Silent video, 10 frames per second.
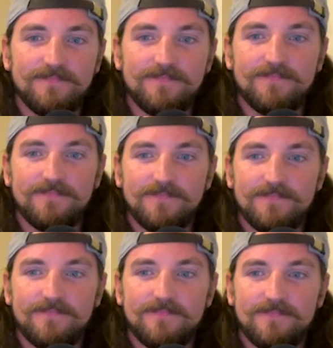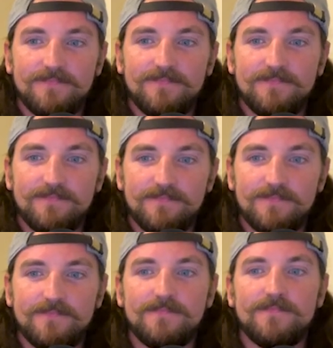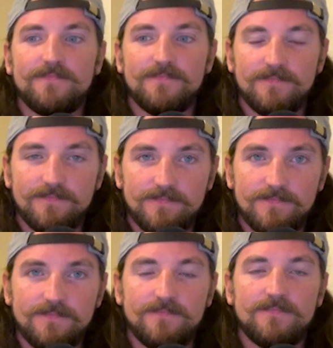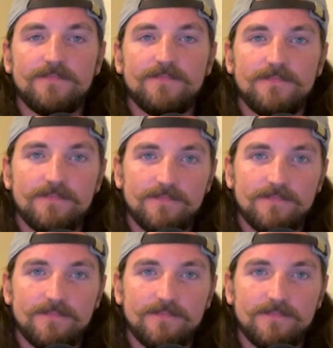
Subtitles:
This person isn't speaking.